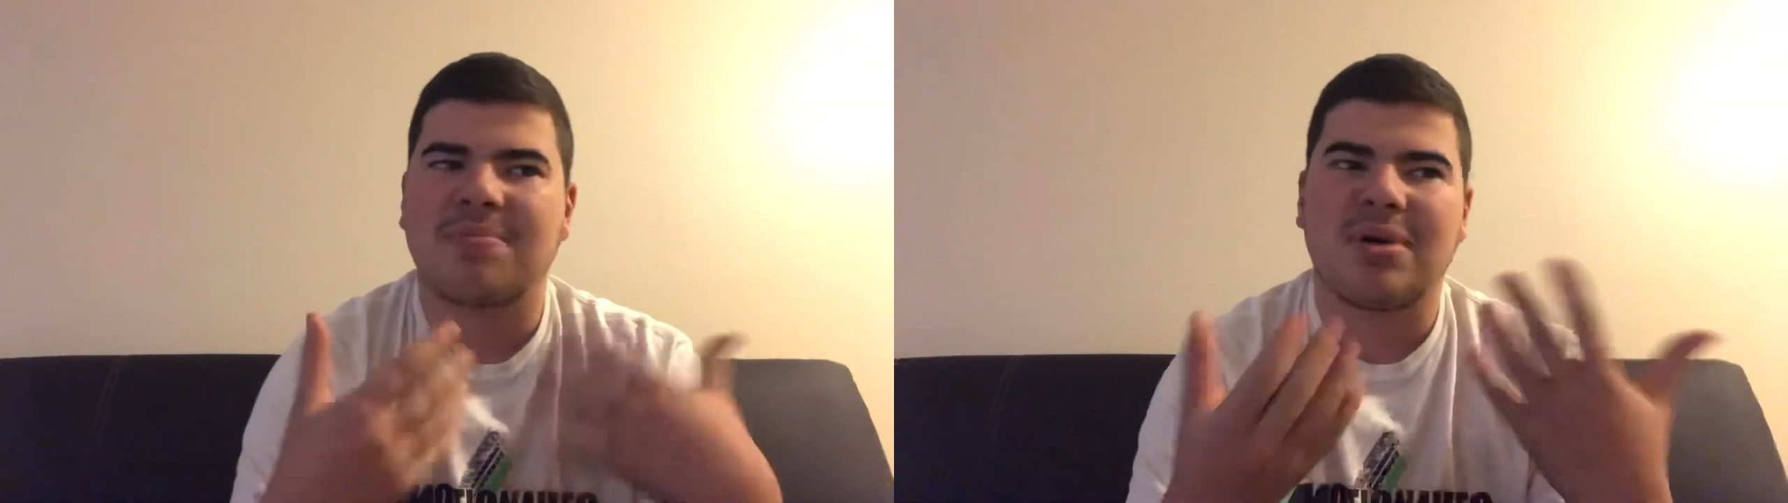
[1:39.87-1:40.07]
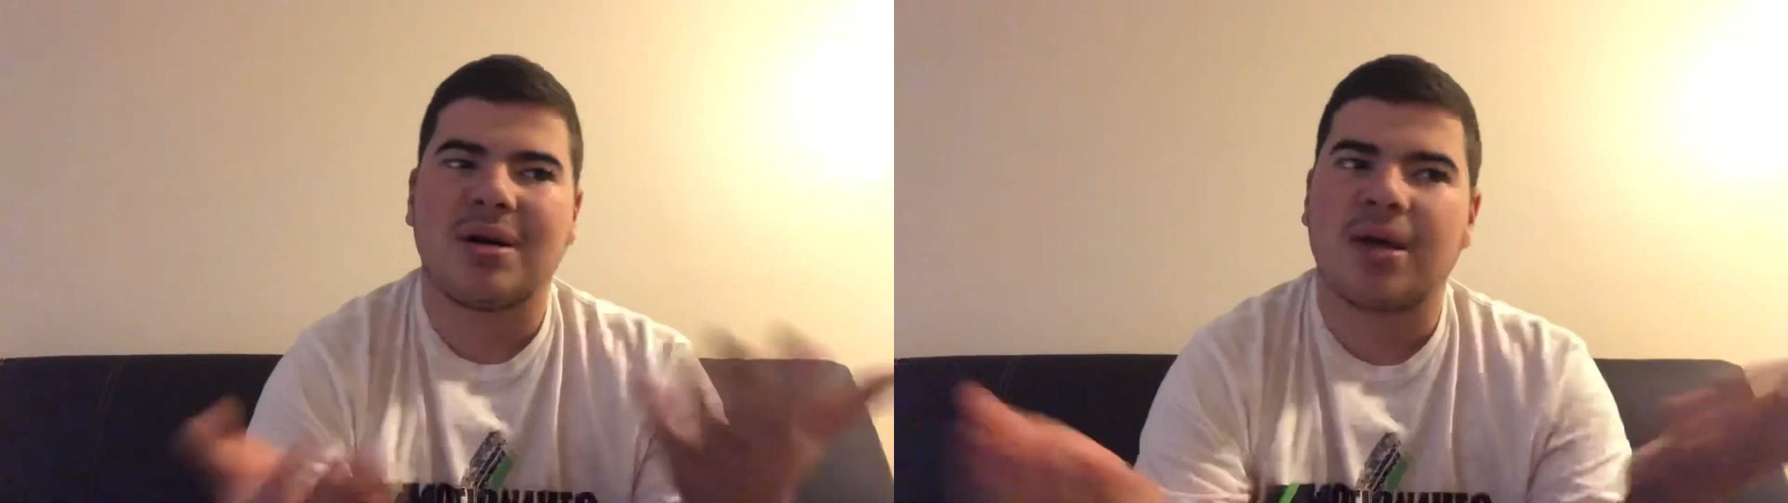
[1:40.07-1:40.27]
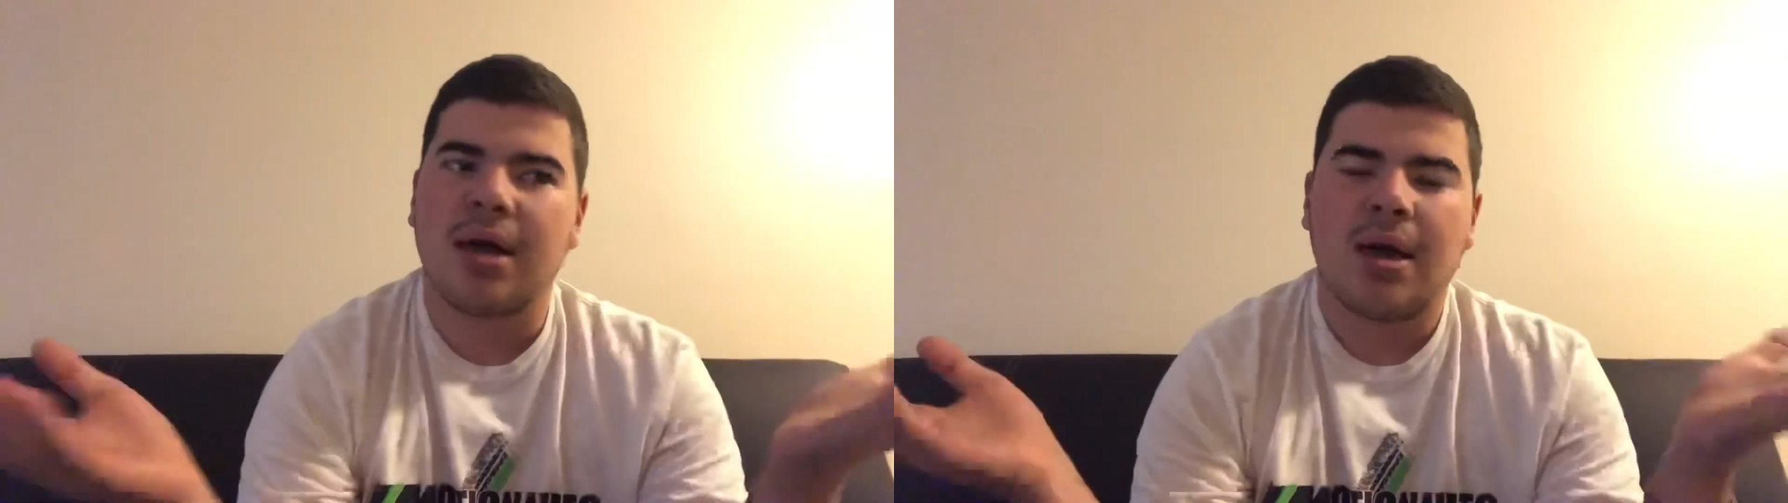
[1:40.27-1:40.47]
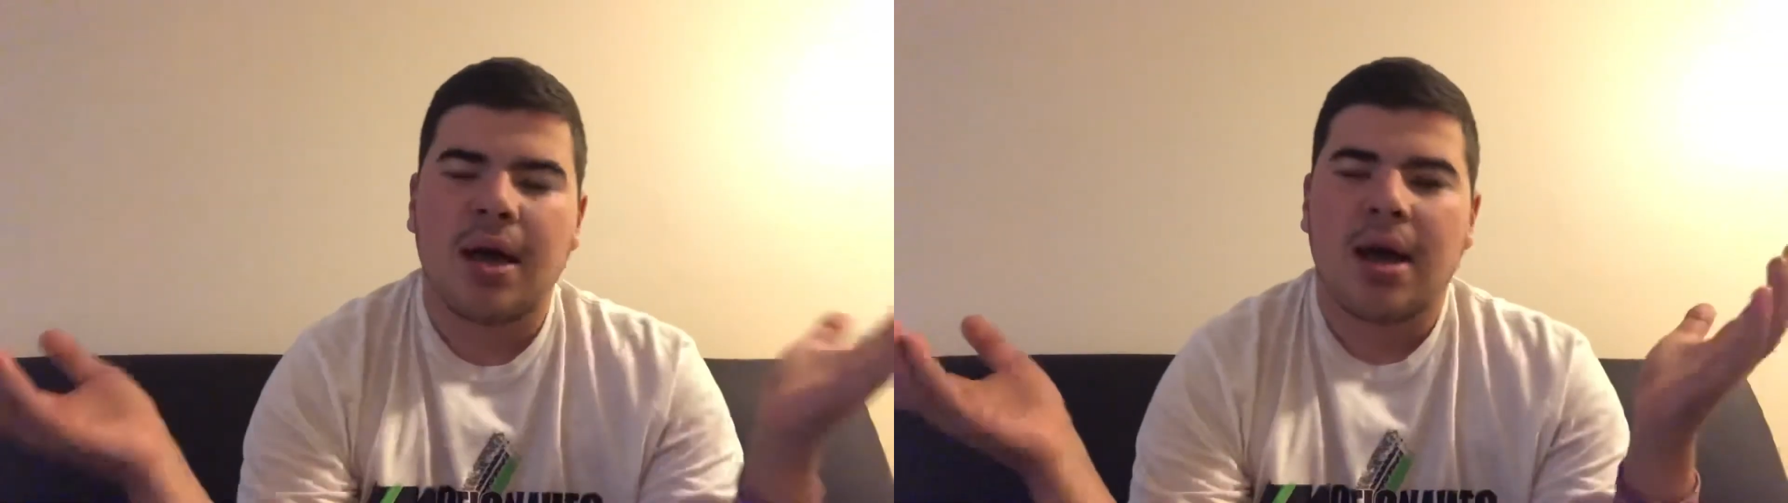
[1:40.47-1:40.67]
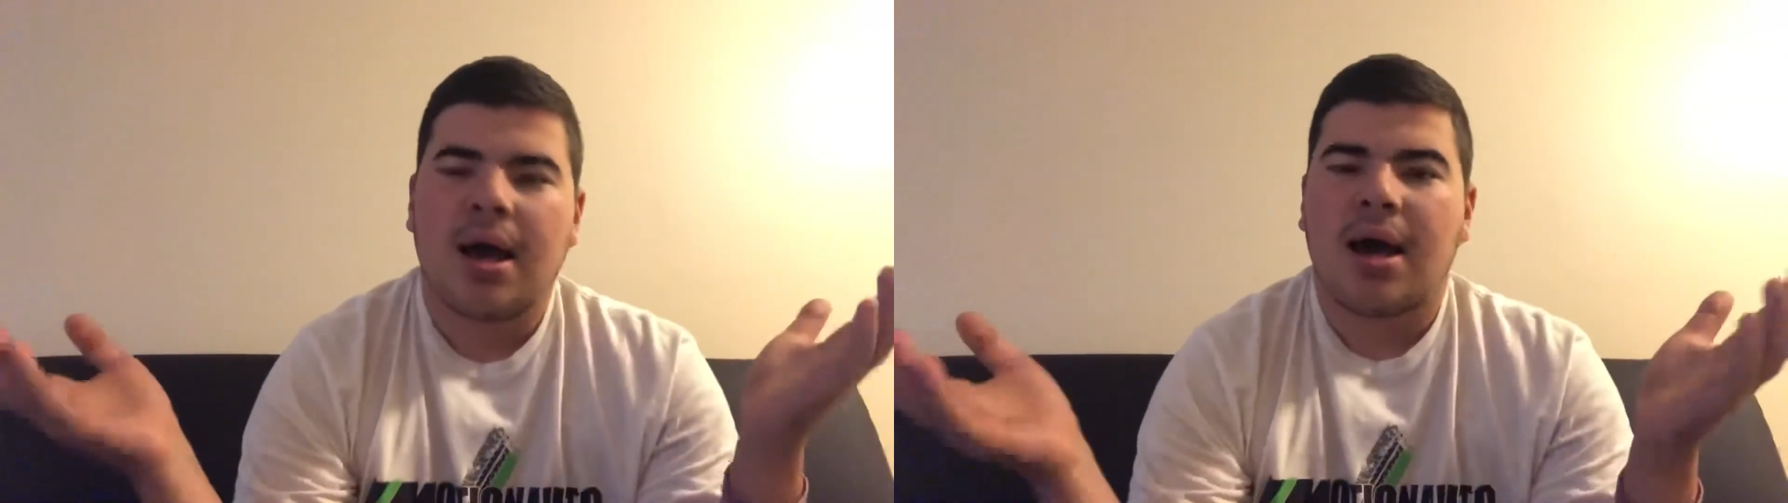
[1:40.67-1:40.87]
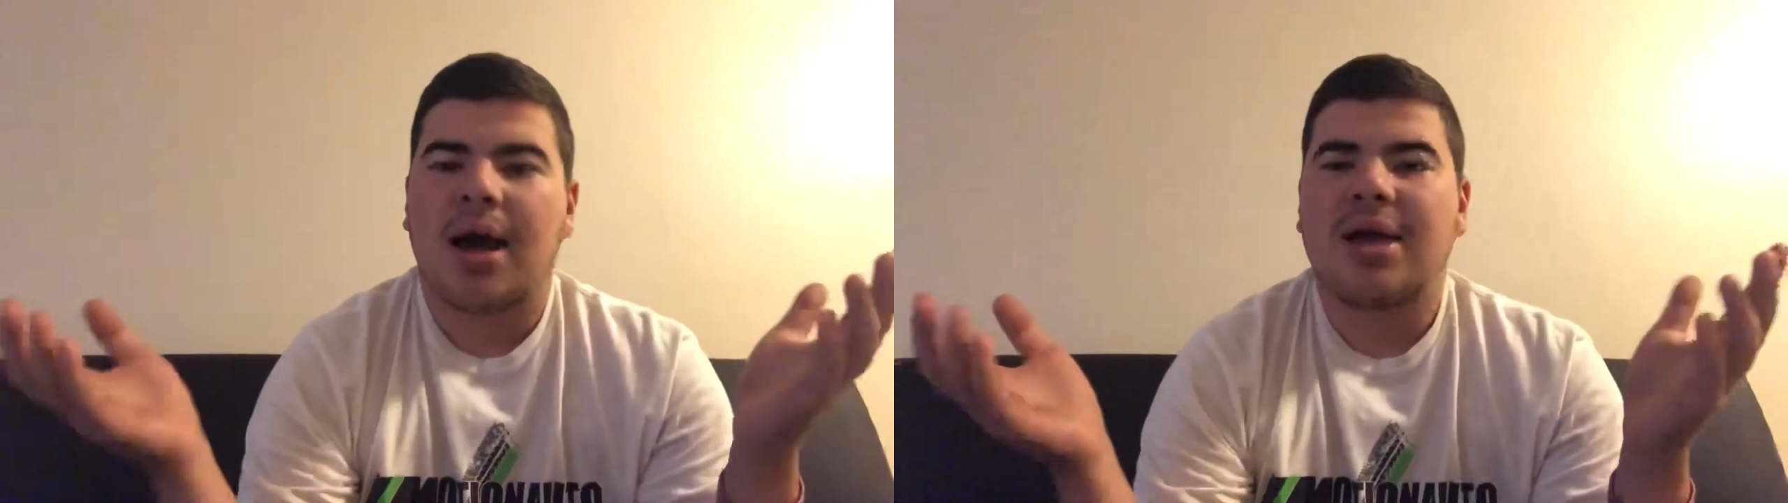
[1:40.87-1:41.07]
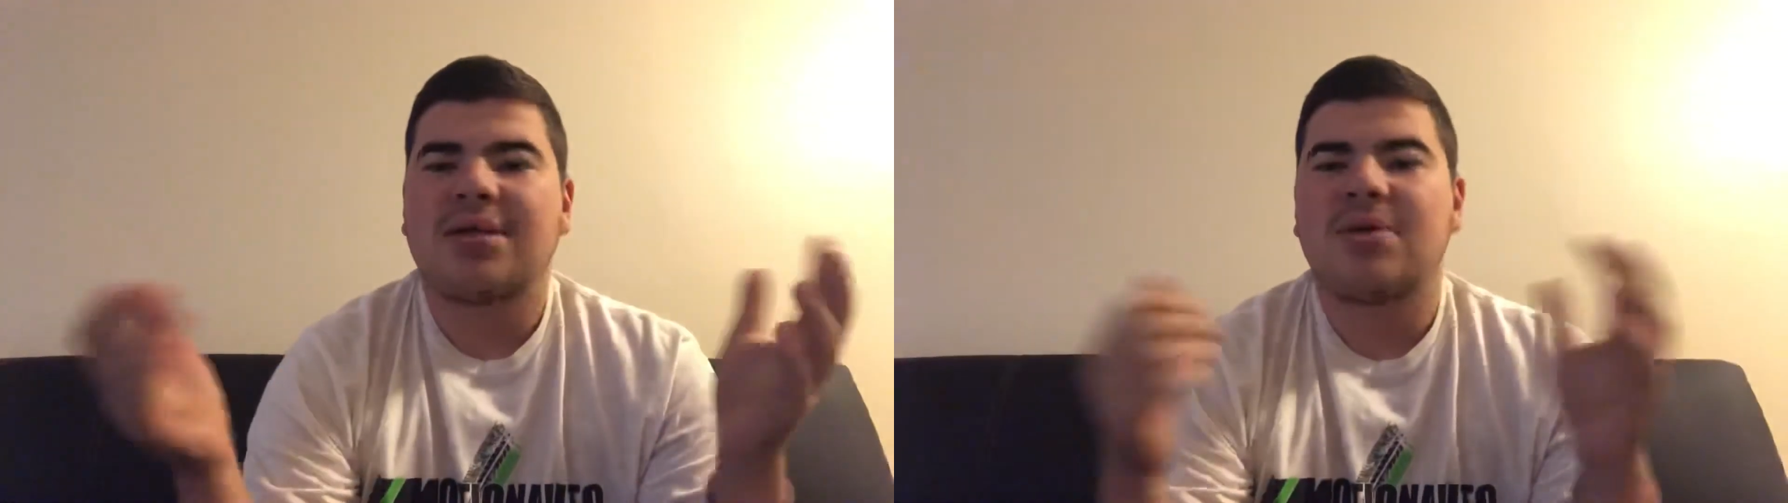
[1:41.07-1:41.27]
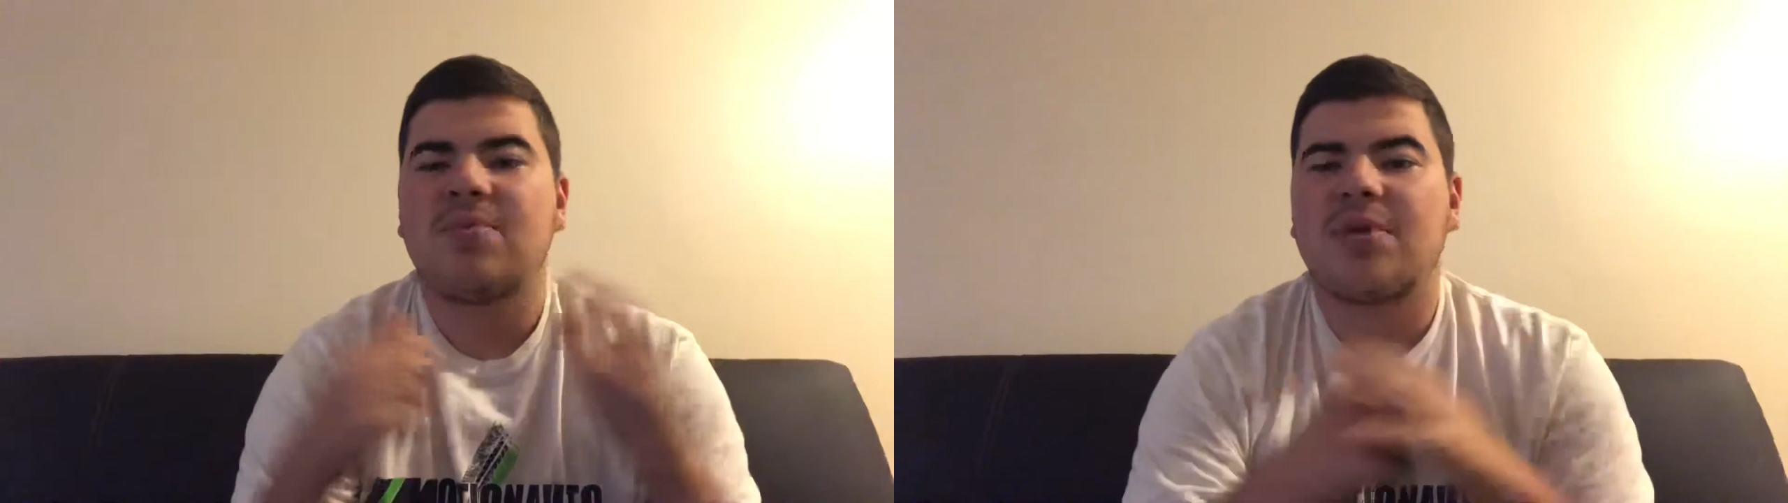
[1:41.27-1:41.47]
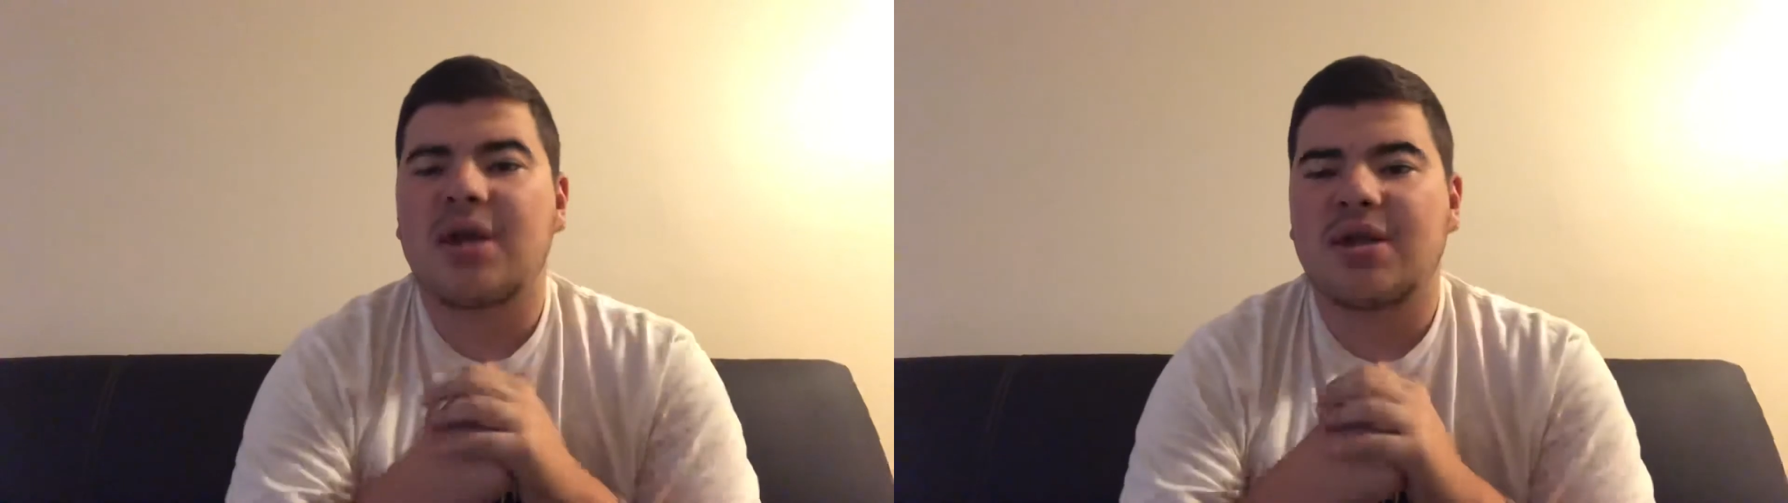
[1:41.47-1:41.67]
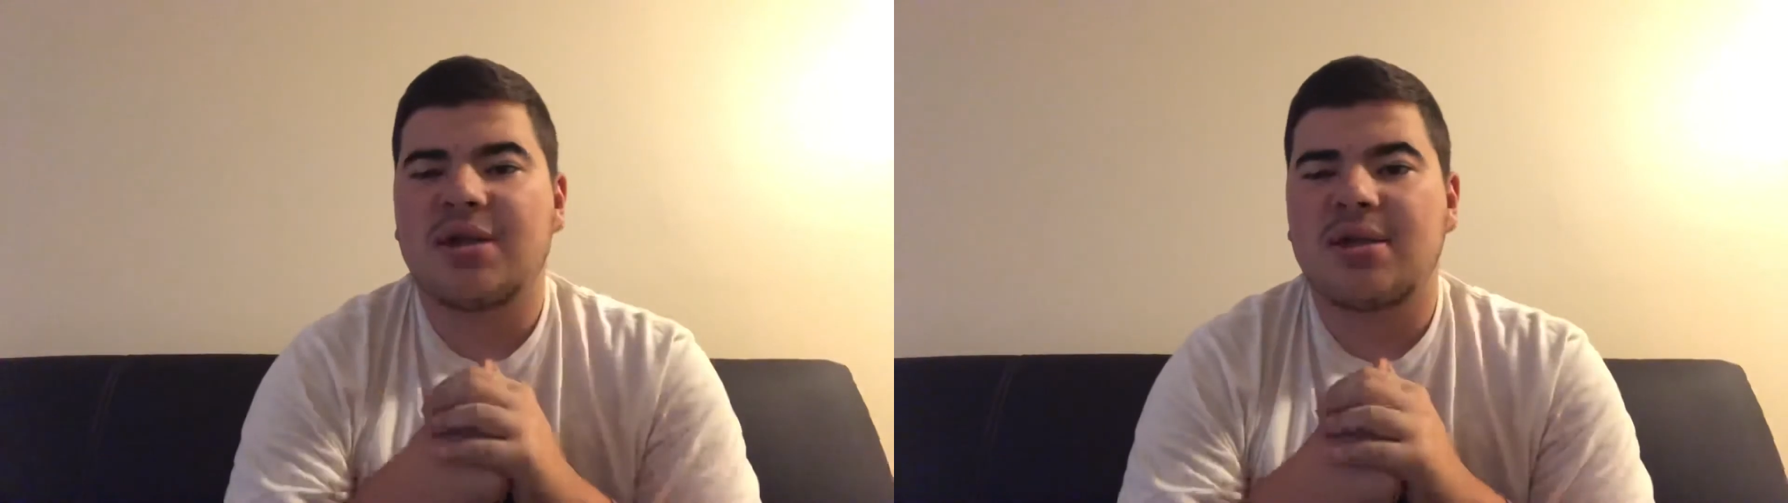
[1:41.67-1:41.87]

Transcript: but I did what I